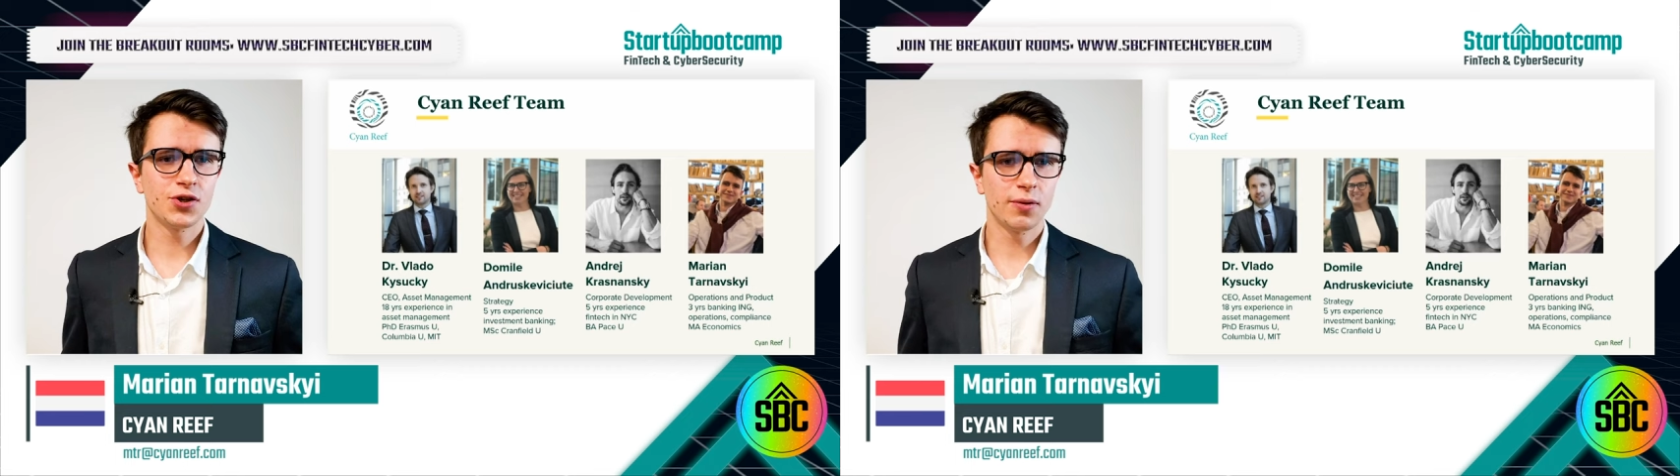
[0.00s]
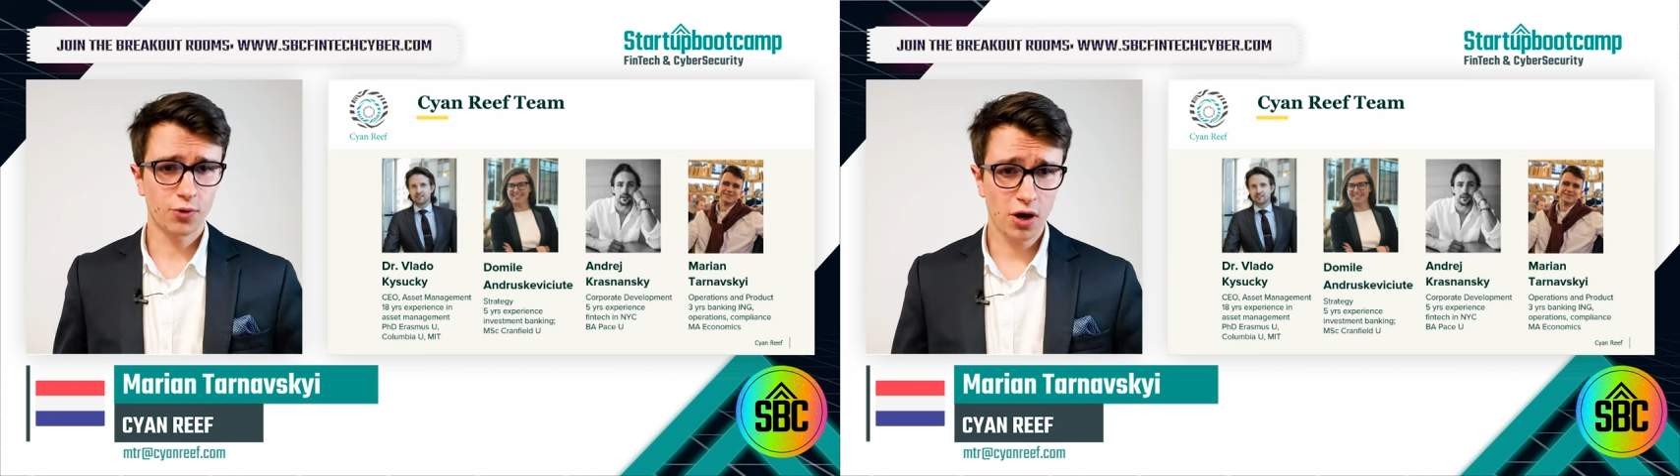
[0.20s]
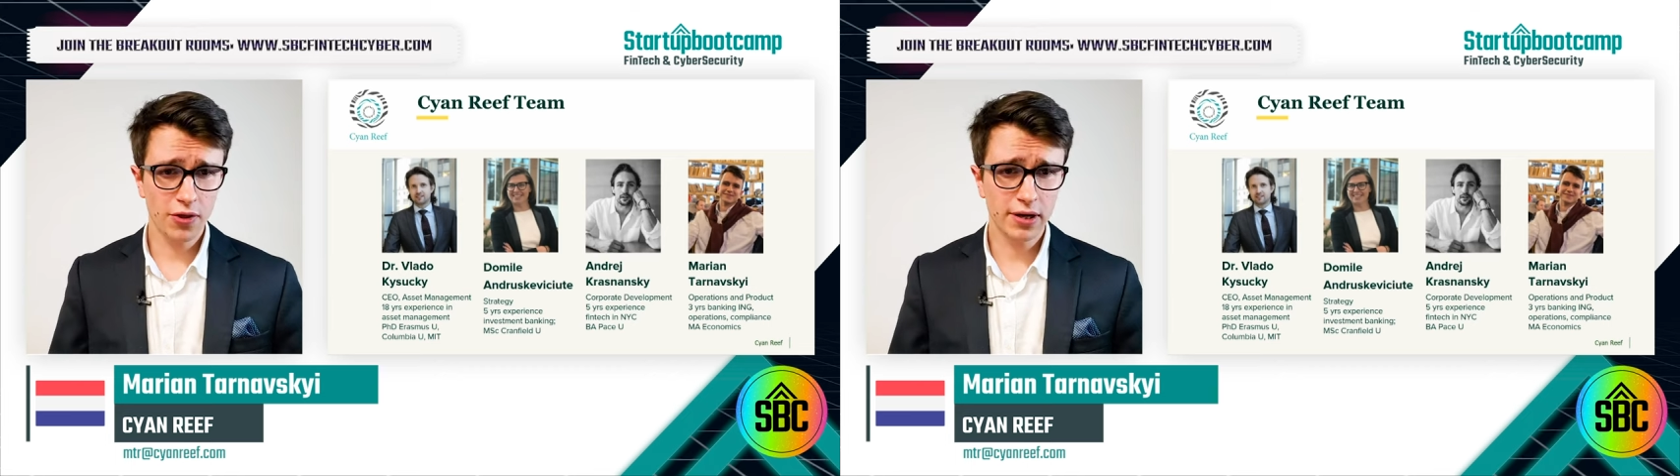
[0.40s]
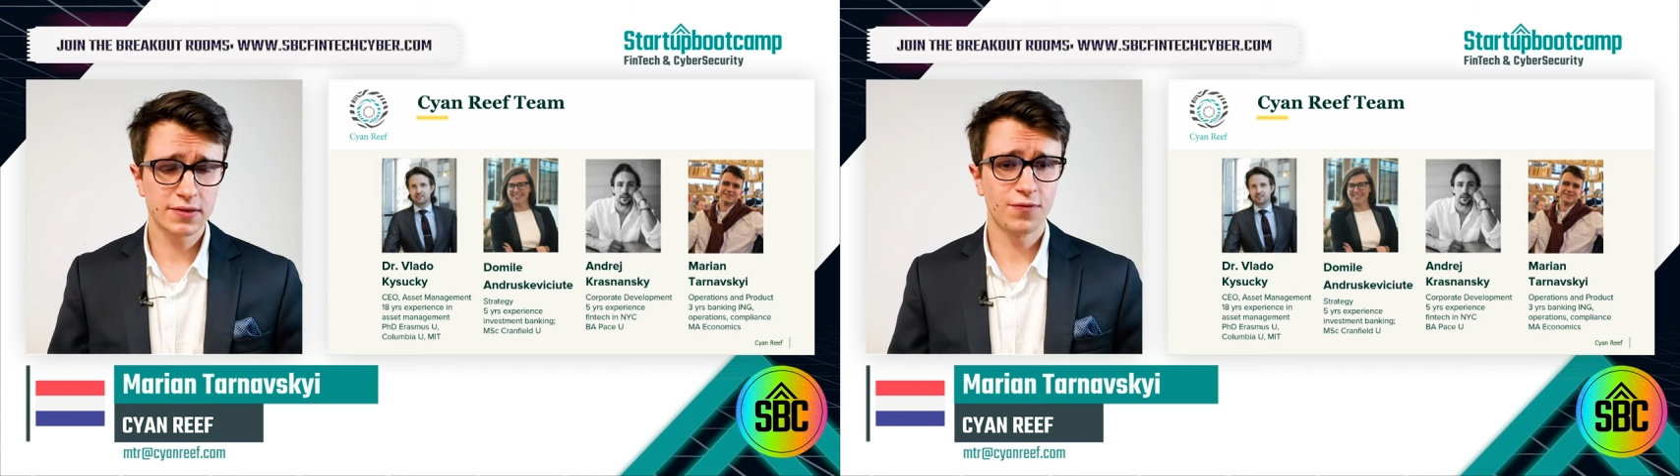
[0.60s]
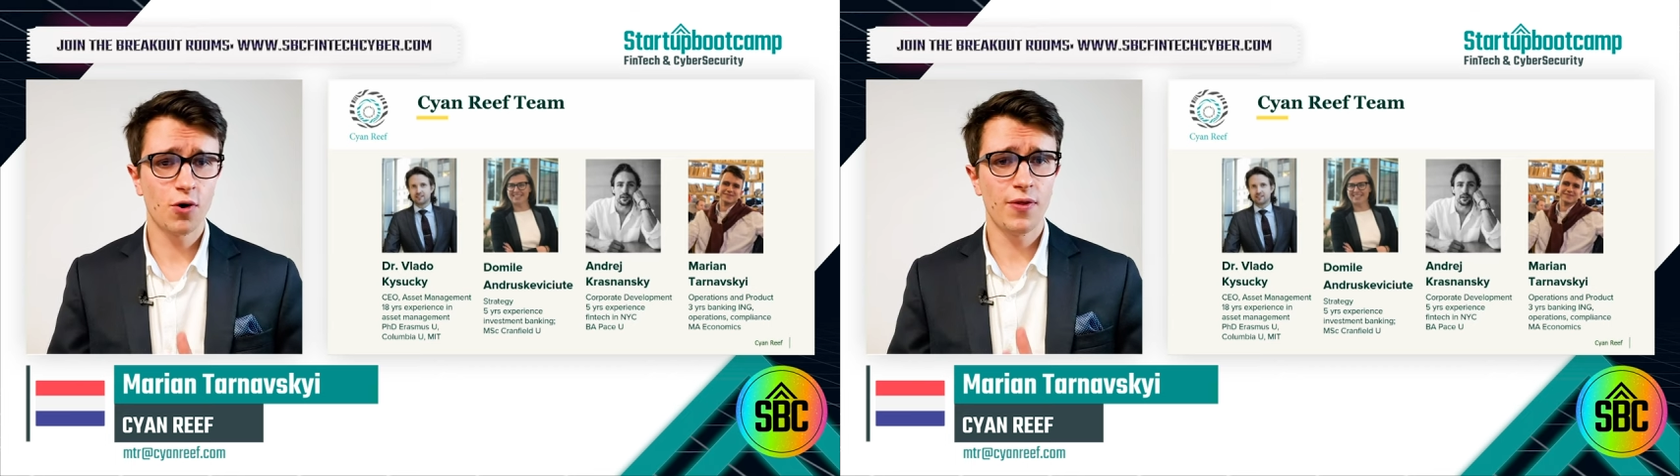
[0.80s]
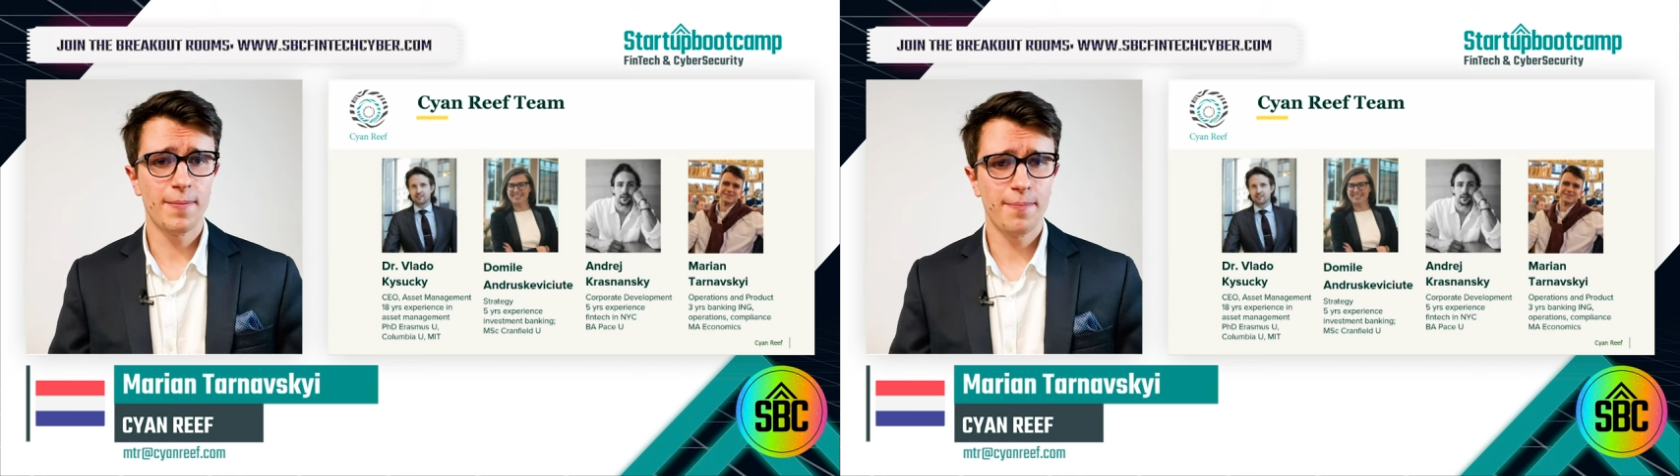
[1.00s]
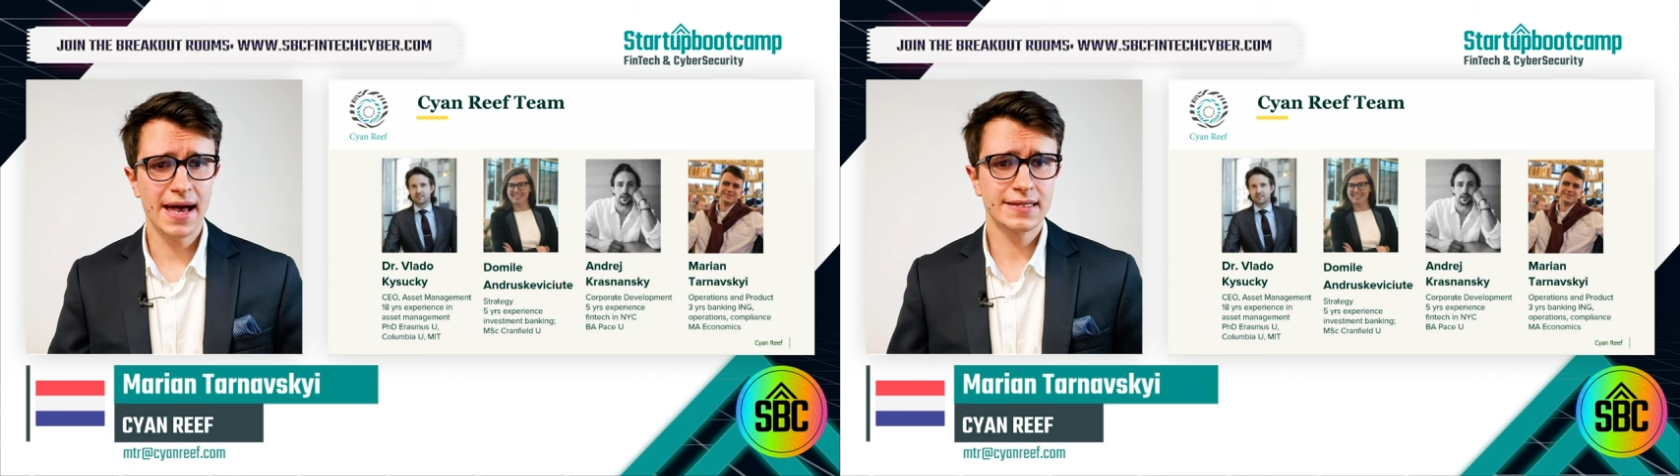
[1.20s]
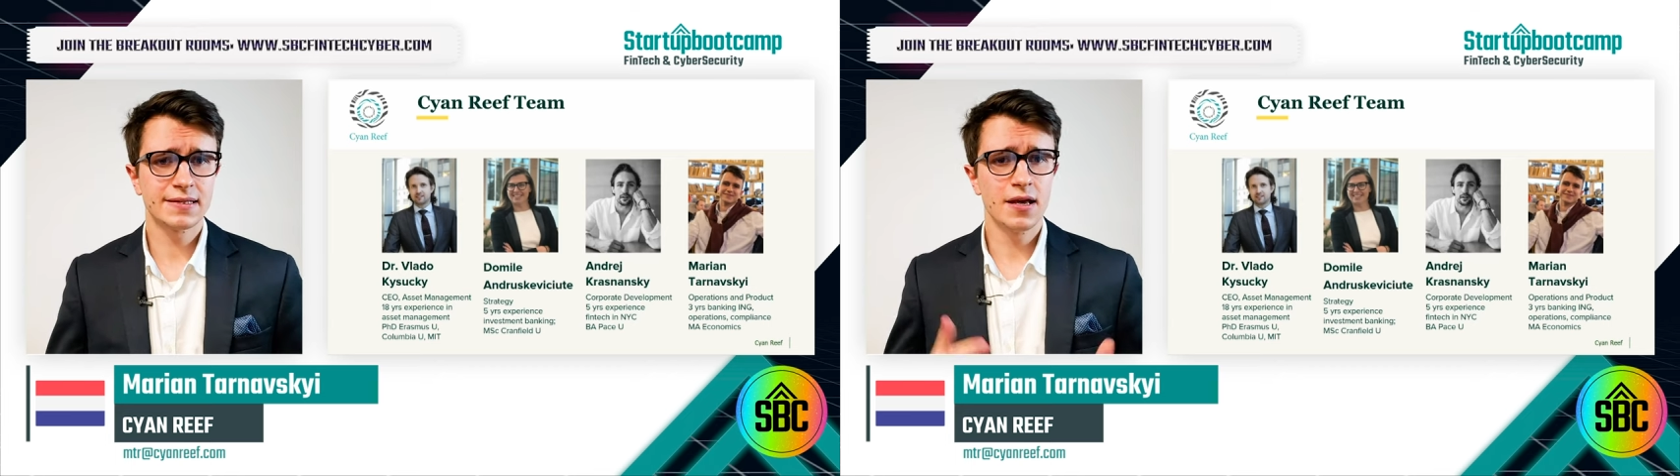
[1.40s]
products for the
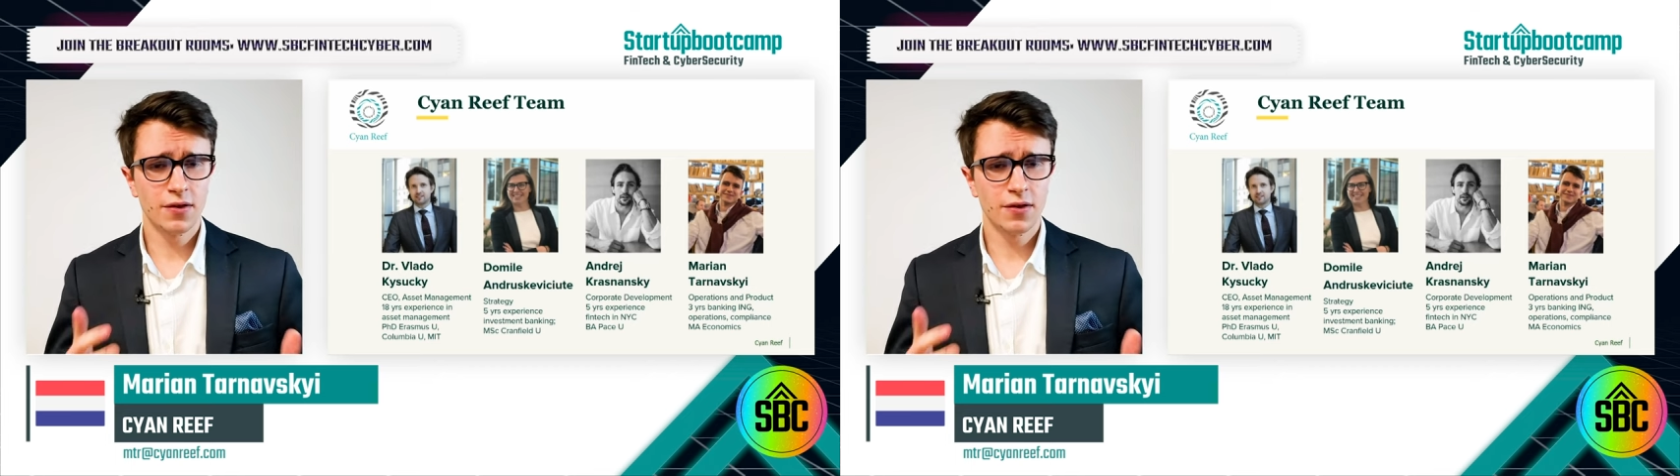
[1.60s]
past